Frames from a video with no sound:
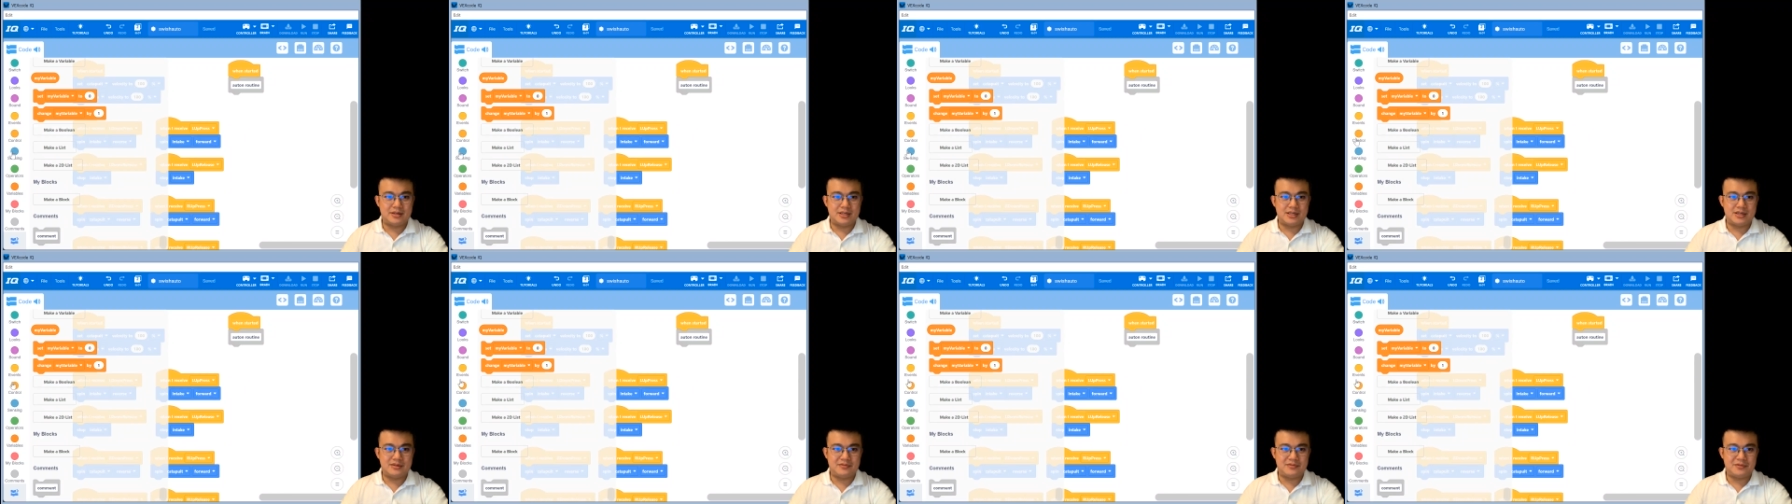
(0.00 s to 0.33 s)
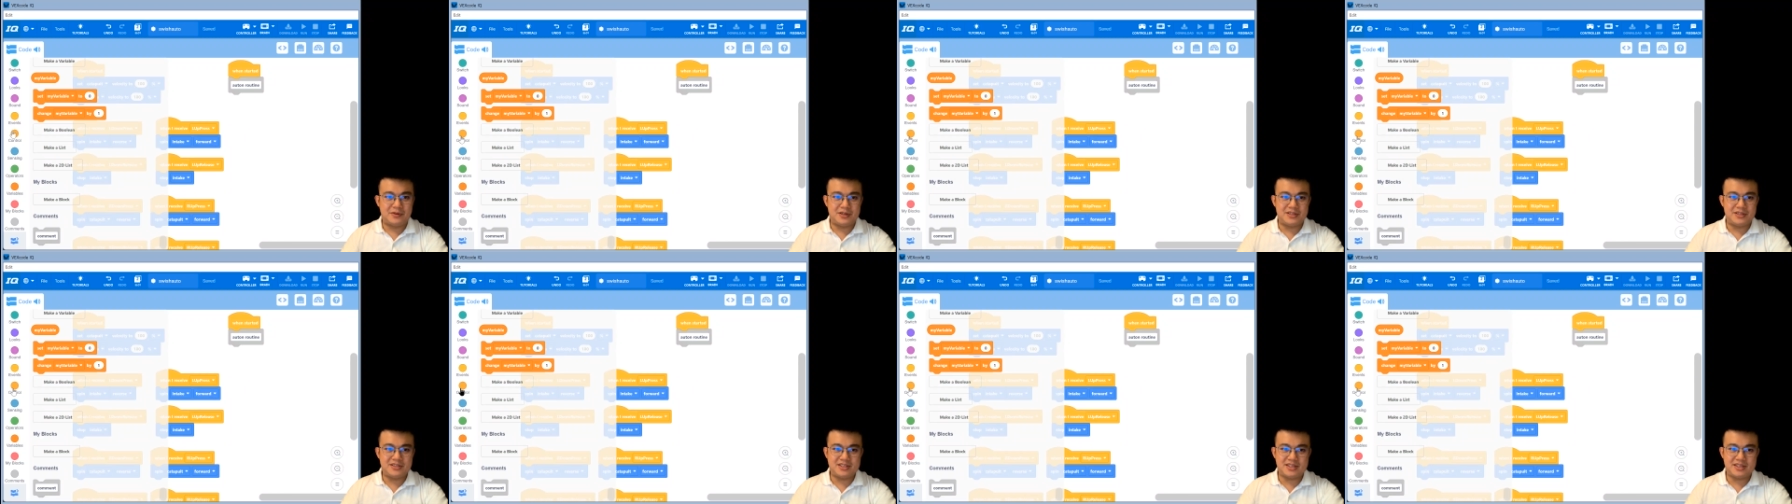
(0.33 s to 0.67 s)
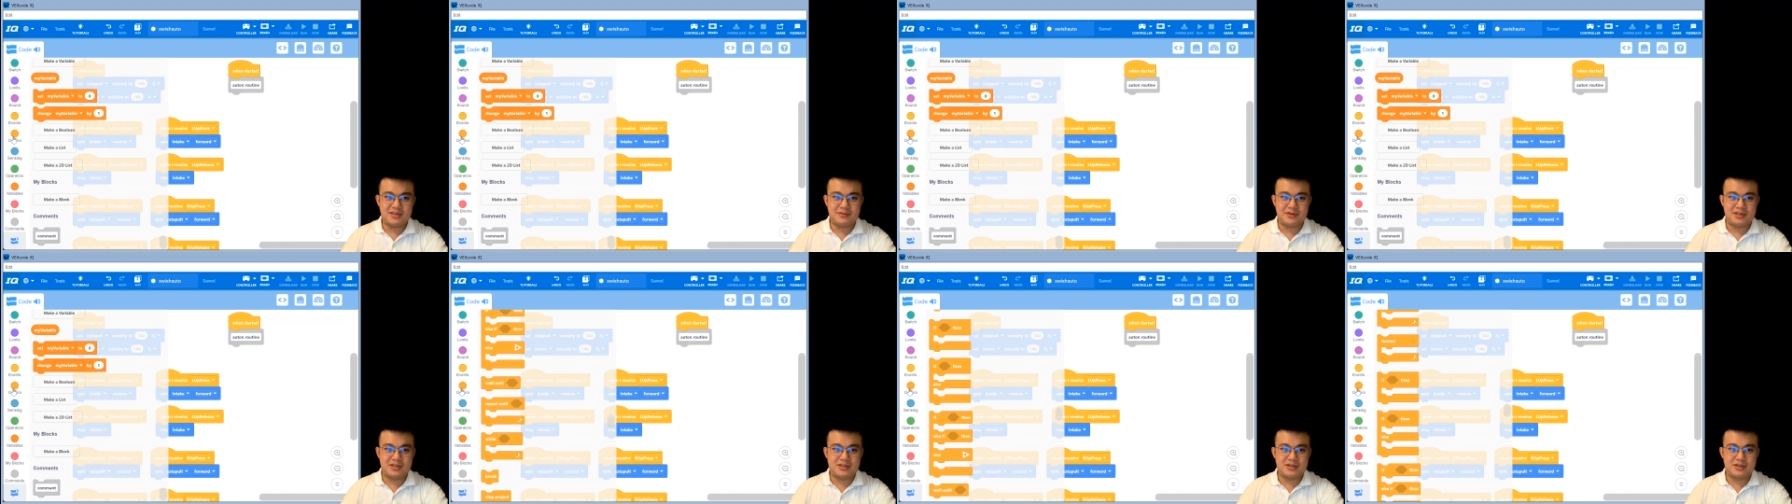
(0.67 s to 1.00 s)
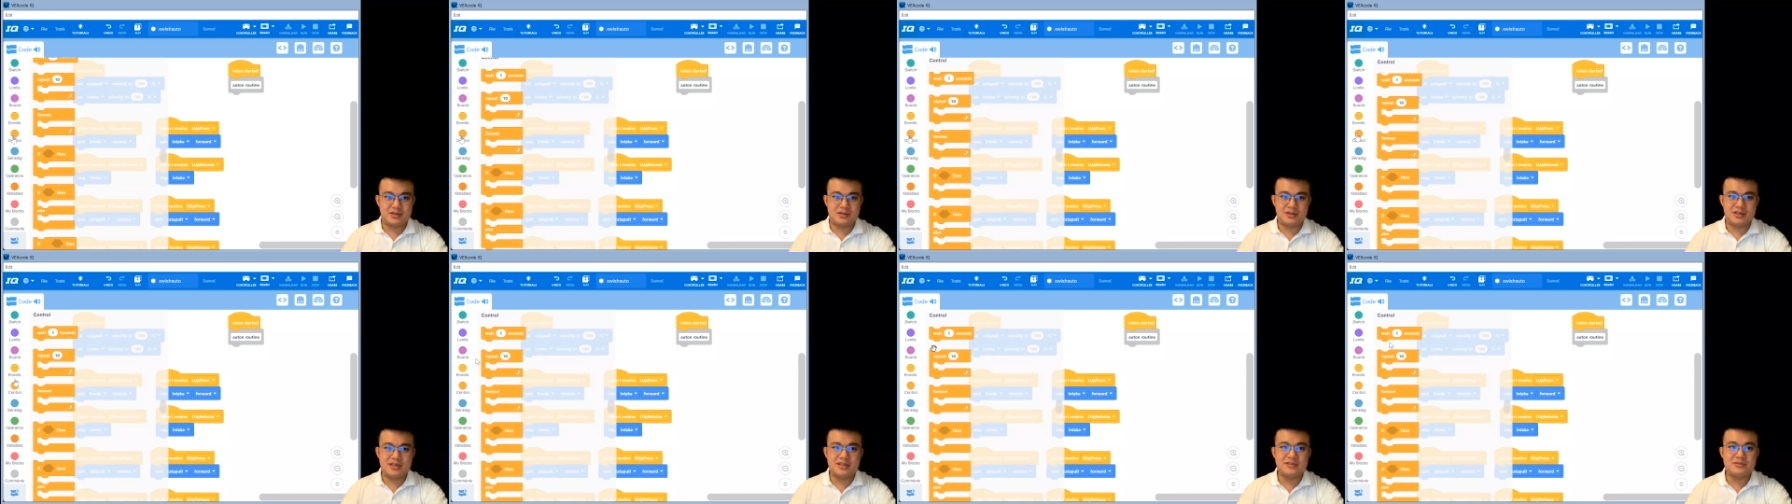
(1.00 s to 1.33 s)
Well, first thing we do
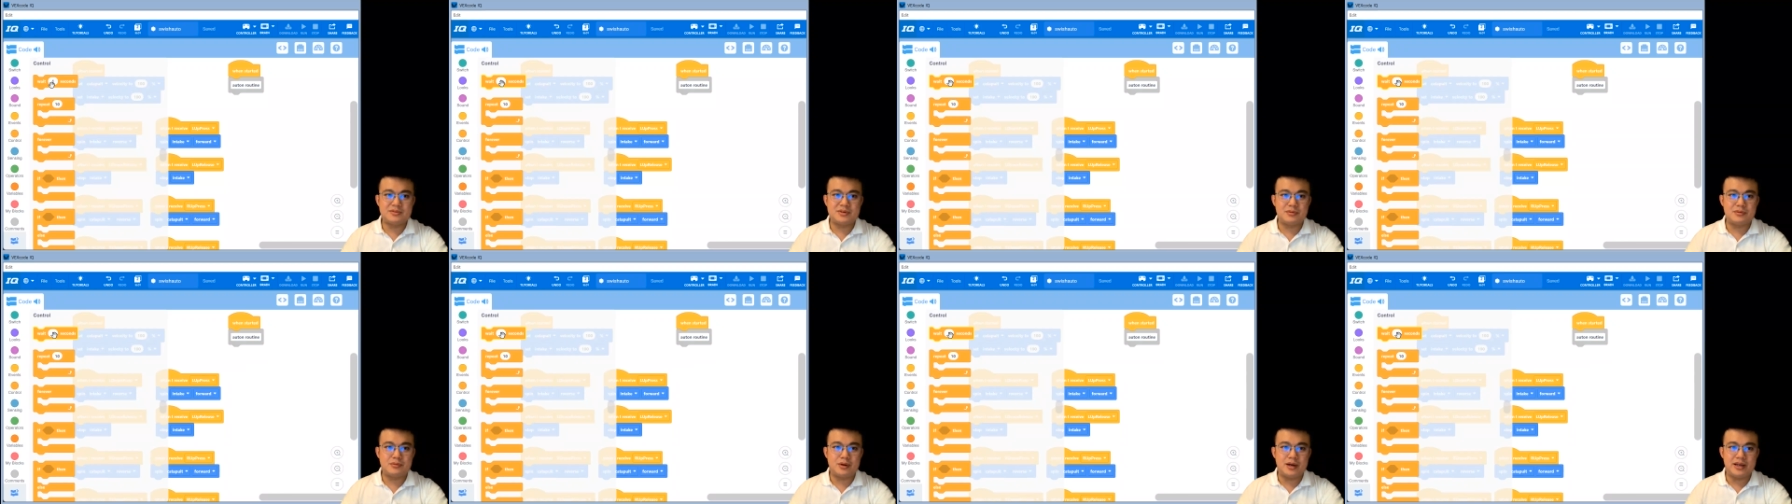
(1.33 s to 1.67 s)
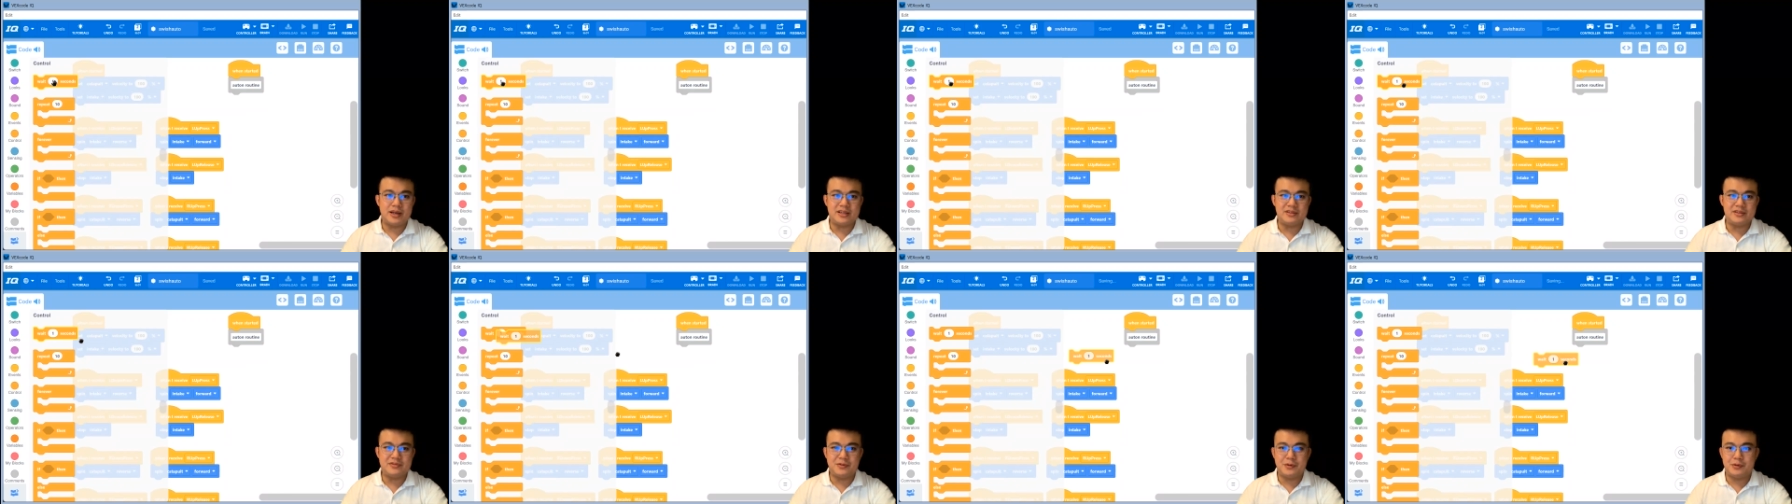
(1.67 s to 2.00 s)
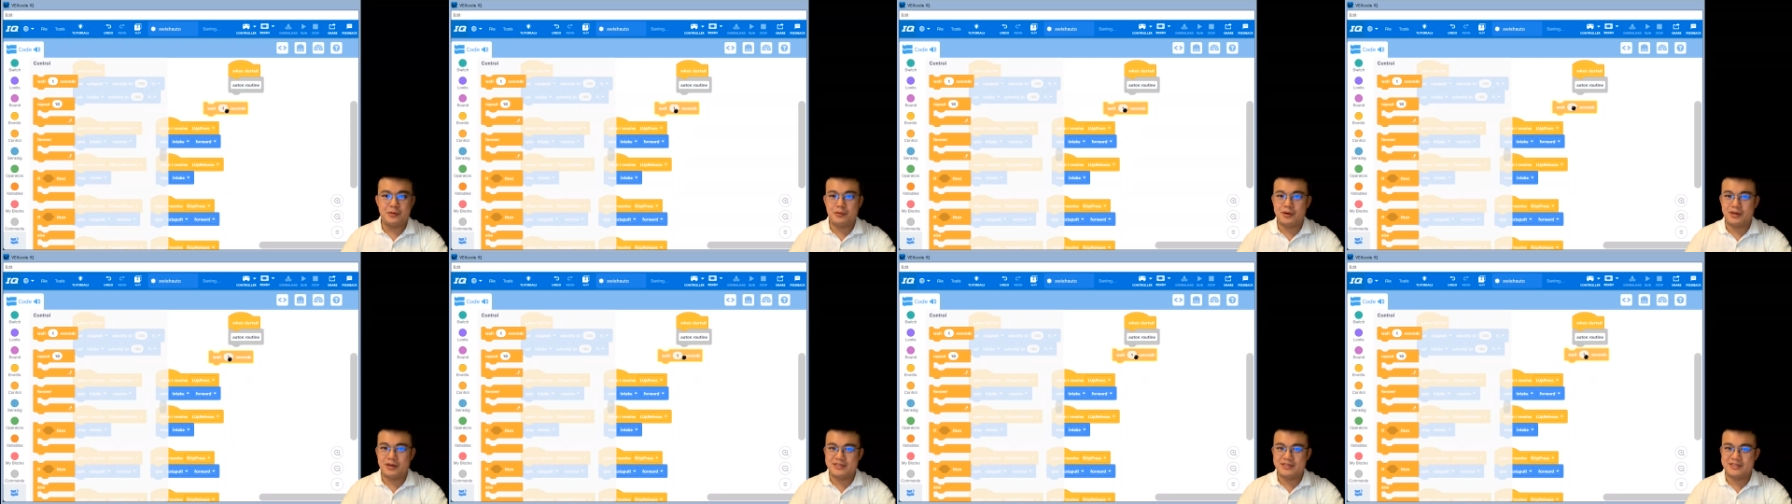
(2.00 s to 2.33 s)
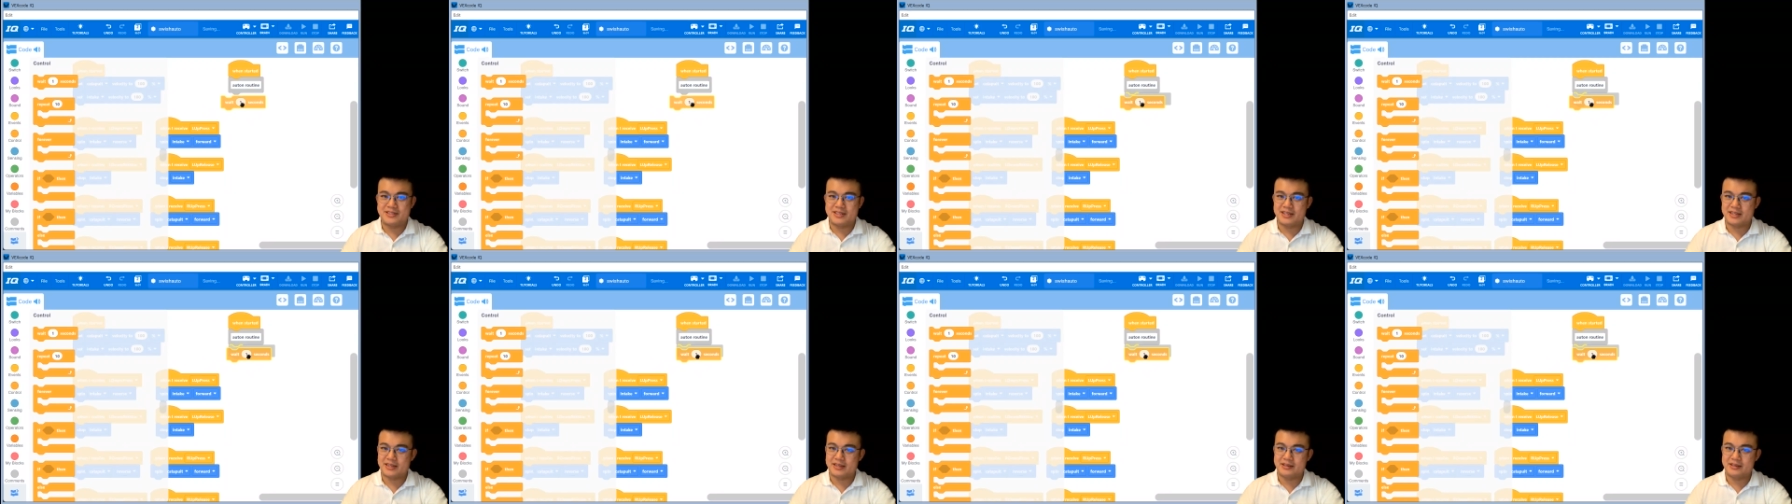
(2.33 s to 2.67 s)
is we wait for one
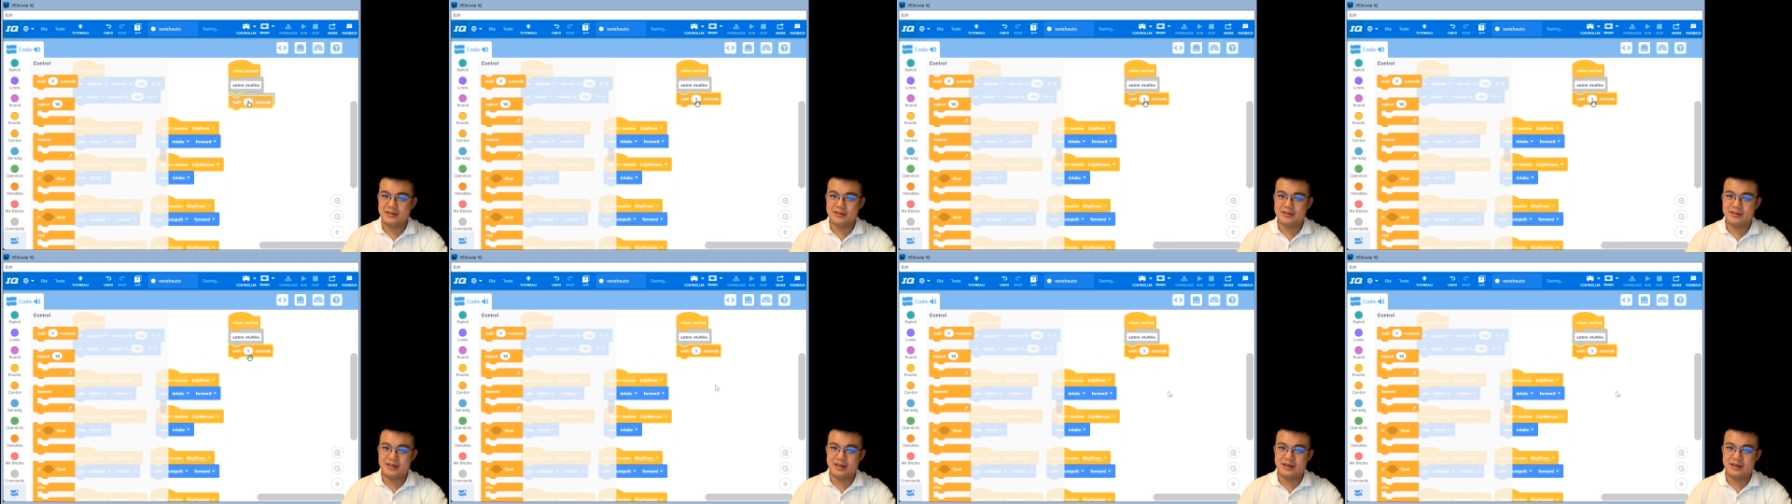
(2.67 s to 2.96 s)
second.